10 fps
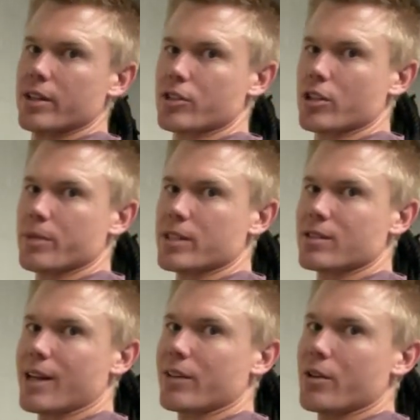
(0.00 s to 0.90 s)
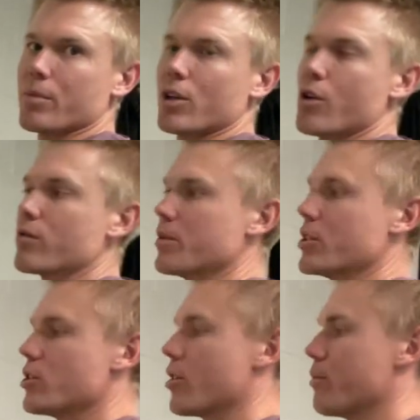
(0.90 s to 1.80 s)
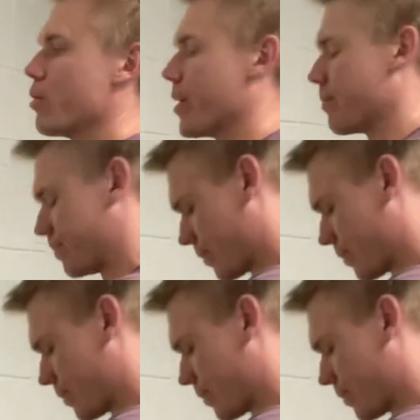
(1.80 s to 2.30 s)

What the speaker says: it's going to be slightly below from the starting point.